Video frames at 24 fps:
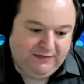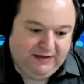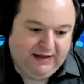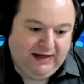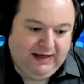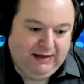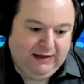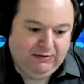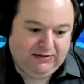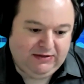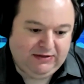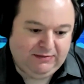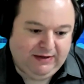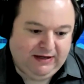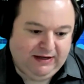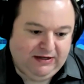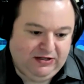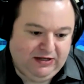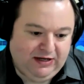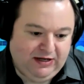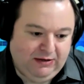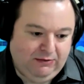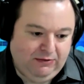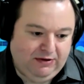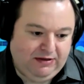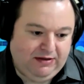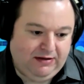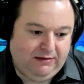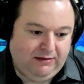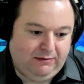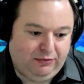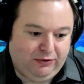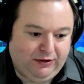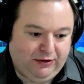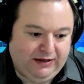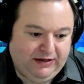he was mentioning with
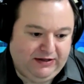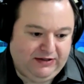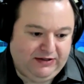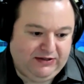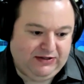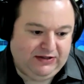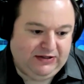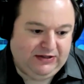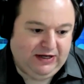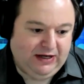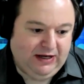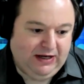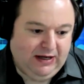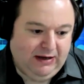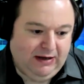the BRICS